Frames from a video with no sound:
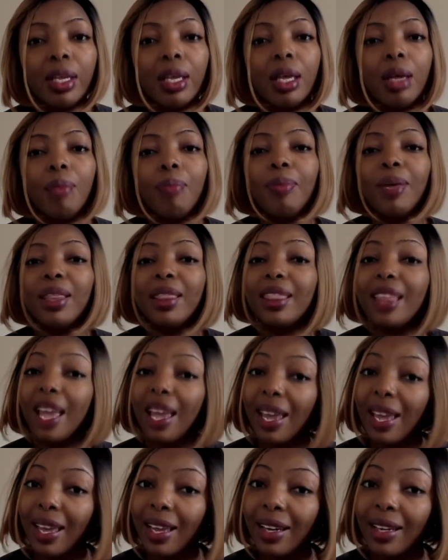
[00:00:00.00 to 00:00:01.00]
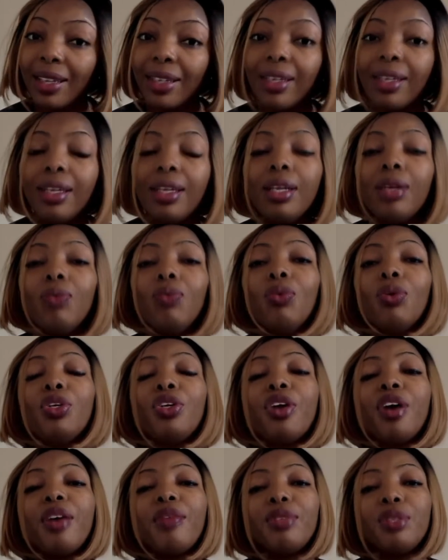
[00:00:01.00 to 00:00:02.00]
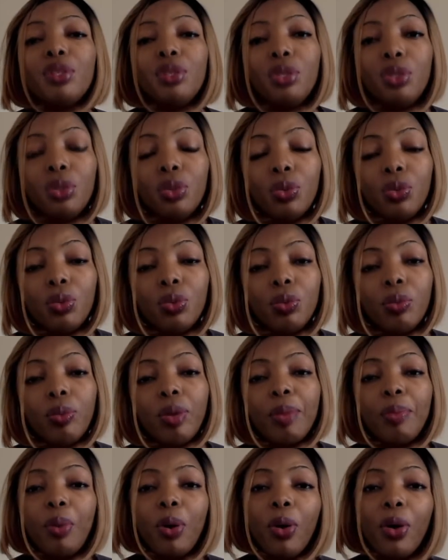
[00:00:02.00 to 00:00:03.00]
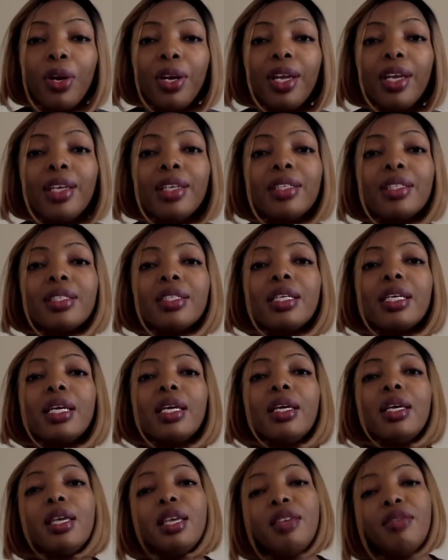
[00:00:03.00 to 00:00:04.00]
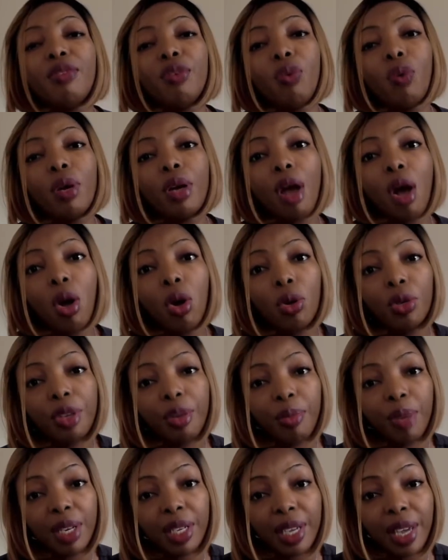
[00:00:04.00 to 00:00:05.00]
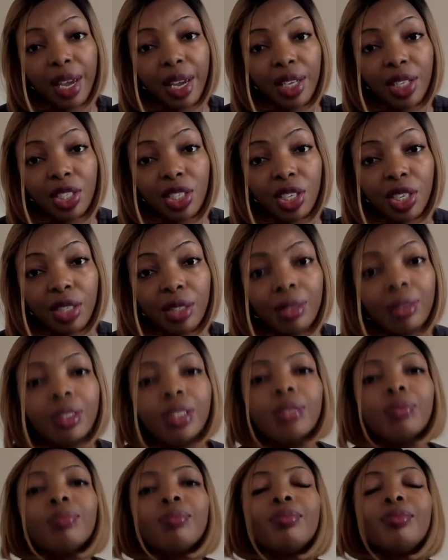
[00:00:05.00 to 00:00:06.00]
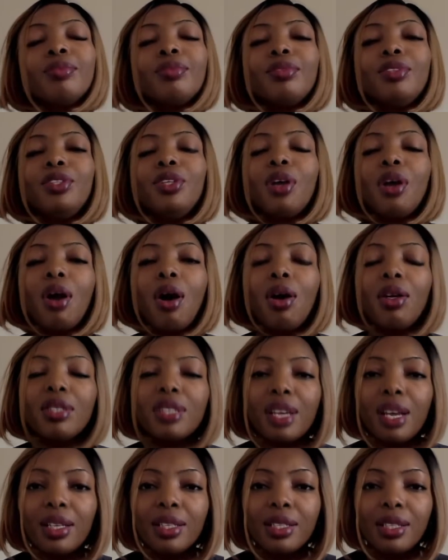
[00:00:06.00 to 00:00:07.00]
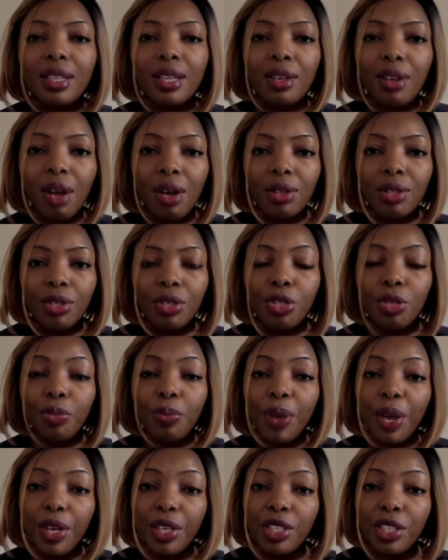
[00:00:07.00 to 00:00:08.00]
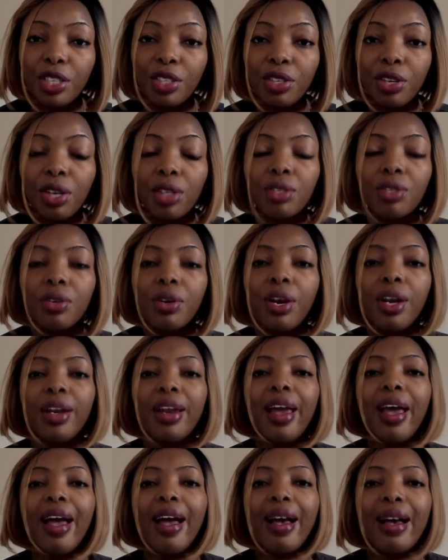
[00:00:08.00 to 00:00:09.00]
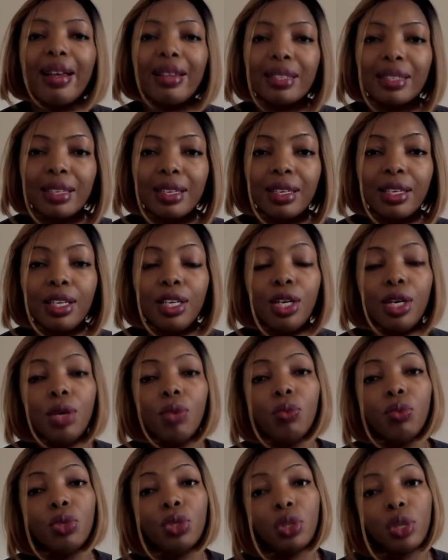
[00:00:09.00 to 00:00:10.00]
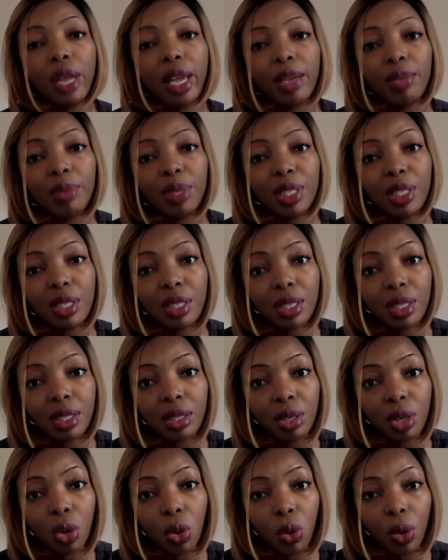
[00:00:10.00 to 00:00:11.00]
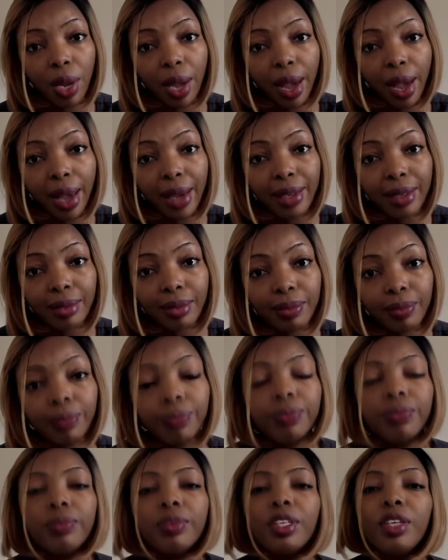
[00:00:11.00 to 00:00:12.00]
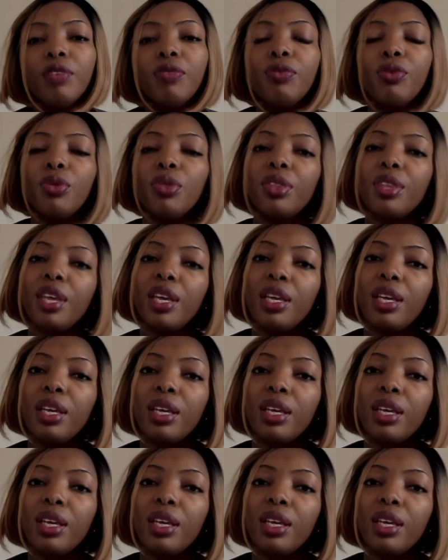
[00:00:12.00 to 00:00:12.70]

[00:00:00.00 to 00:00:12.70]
But then what you have to do, my point is, if you want to hold a medication, you contact the doctor, you page the doctor and ask, would you like me to still go ahead? If you think